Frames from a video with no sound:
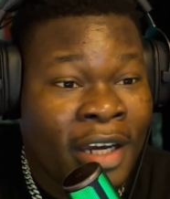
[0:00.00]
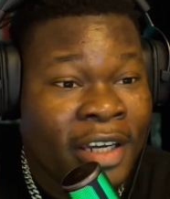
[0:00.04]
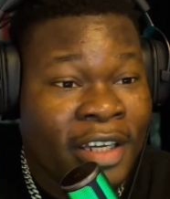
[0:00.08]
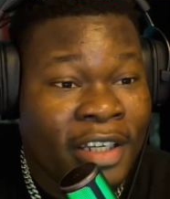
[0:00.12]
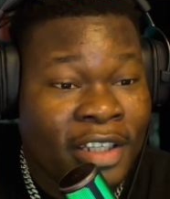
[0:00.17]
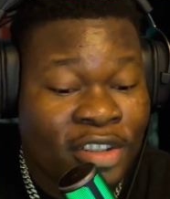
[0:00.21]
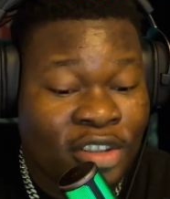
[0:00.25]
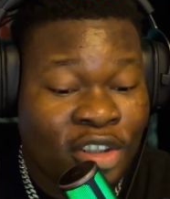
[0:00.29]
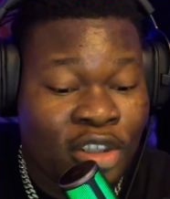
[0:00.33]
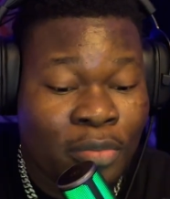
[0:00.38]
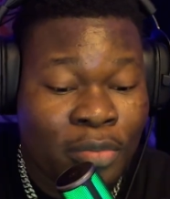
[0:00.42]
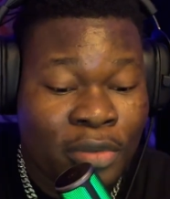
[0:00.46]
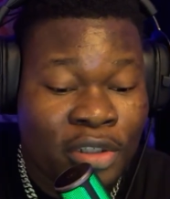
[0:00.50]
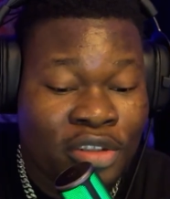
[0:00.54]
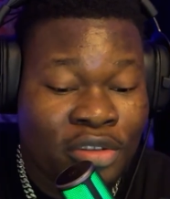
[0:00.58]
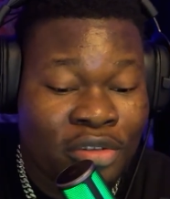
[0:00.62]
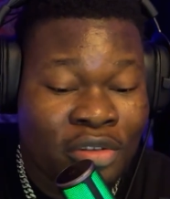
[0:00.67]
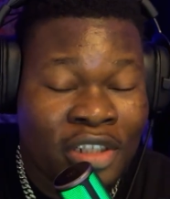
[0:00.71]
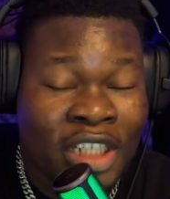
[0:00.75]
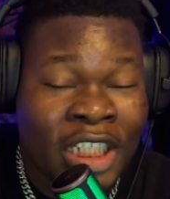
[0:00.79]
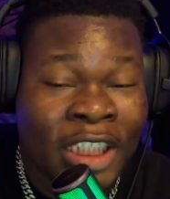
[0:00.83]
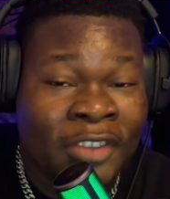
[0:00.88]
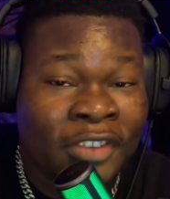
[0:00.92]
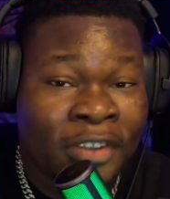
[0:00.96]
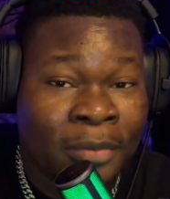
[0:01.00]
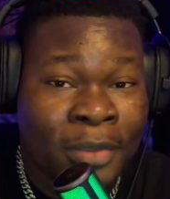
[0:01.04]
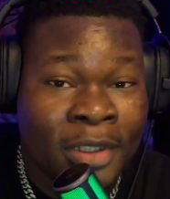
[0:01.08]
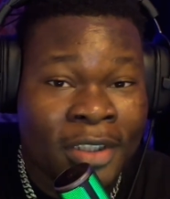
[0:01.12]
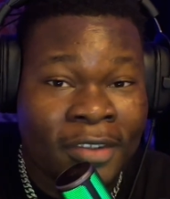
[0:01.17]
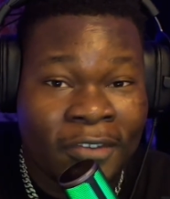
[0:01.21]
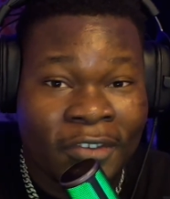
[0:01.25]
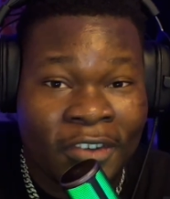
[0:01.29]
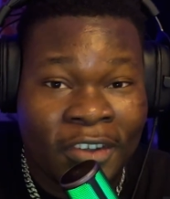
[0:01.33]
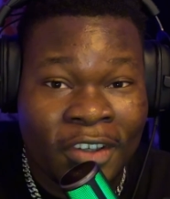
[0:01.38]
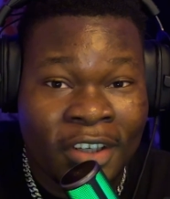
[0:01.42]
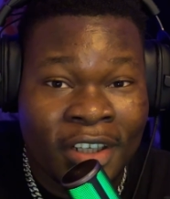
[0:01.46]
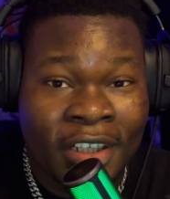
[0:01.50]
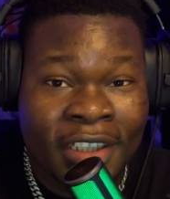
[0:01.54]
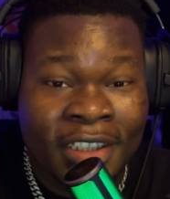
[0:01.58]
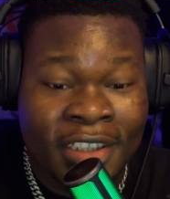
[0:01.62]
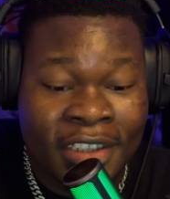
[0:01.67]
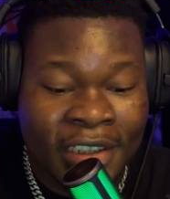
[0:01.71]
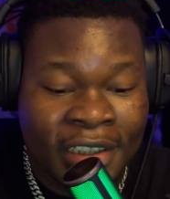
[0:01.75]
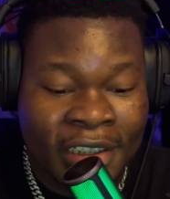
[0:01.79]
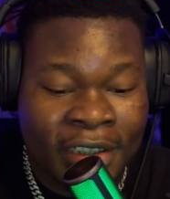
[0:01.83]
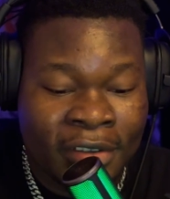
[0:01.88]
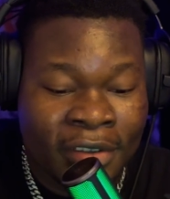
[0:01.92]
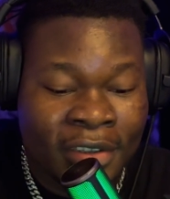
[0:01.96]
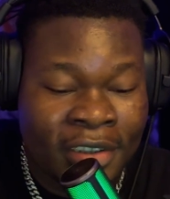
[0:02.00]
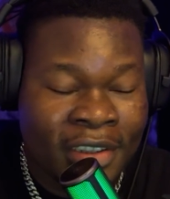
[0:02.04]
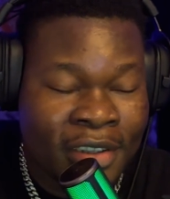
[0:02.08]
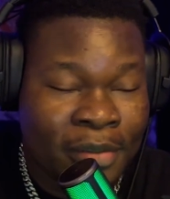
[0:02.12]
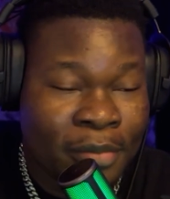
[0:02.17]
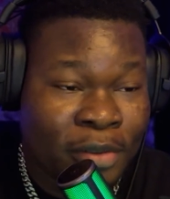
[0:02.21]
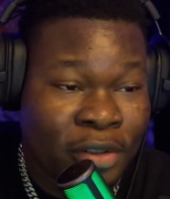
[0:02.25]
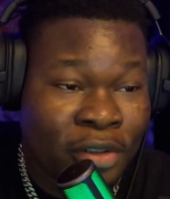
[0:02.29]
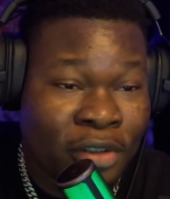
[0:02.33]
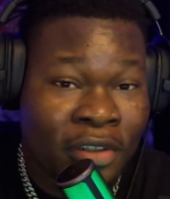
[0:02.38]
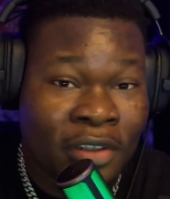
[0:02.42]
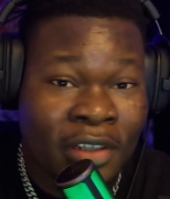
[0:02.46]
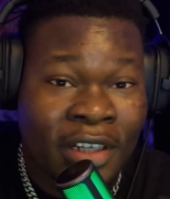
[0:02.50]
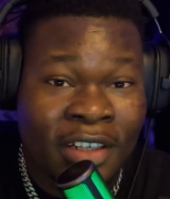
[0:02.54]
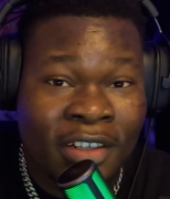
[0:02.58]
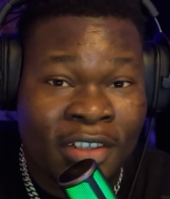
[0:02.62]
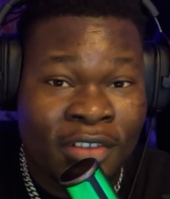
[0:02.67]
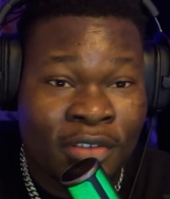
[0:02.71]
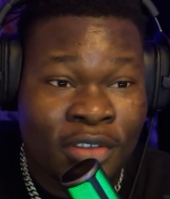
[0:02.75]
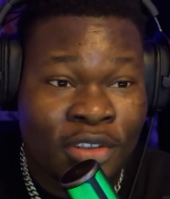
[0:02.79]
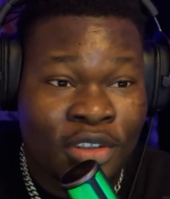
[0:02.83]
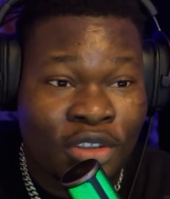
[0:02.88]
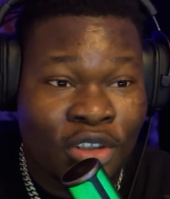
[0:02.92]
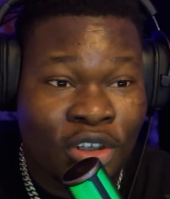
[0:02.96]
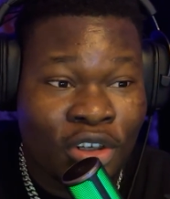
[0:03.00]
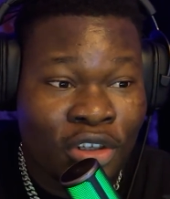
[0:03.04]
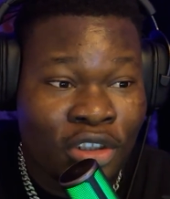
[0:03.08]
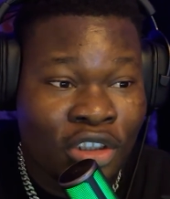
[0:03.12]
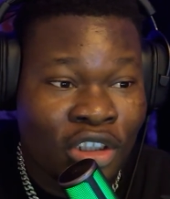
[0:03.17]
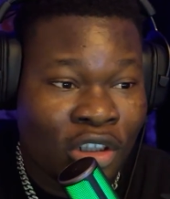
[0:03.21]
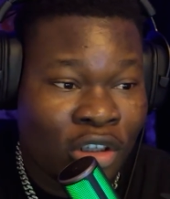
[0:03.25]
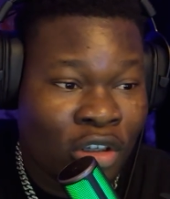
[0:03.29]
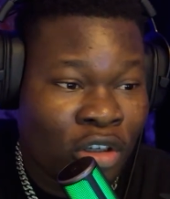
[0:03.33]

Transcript: It took me 2 days for me to figure this out, but I don't want to cut the